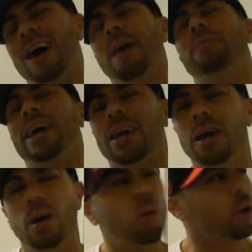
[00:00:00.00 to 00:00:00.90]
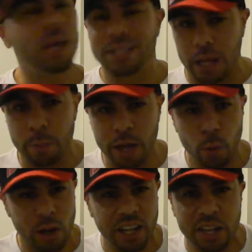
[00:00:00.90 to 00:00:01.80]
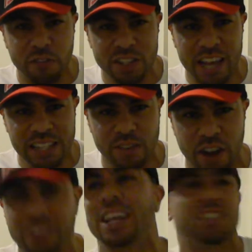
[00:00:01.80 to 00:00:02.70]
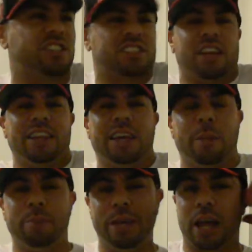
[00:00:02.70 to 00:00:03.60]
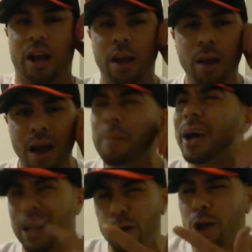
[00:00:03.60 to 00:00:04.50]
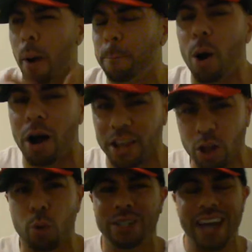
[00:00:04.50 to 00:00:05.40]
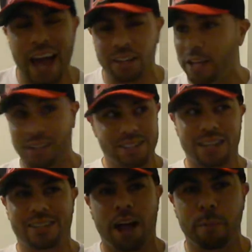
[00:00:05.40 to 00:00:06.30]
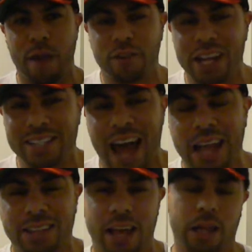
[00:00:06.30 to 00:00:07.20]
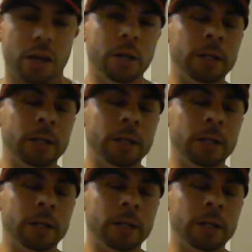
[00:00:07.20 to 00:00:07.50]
I'm like, he's going to be, we're like different sites of it. This guy's just suddenly going to be there. I'm like, I know you're a punk and you're the one tattletailing. This guy's telling me every day he's tattletailing.